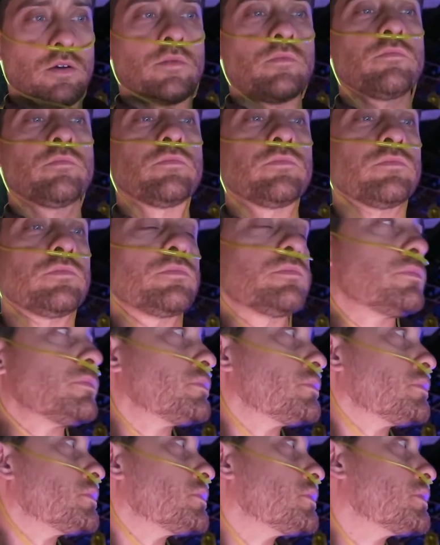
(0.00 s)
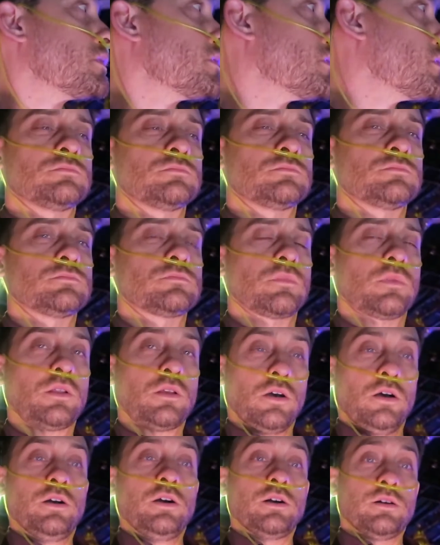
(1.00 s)
Uh,
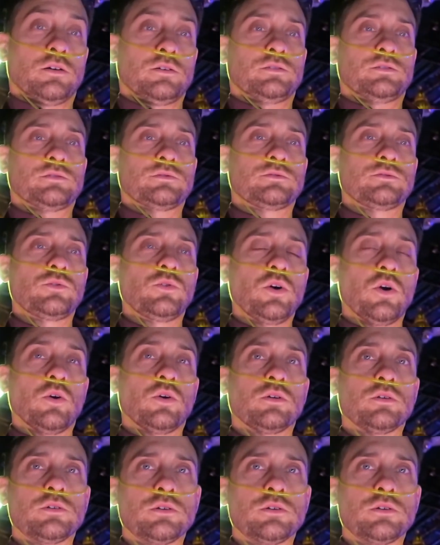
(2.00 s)
oh,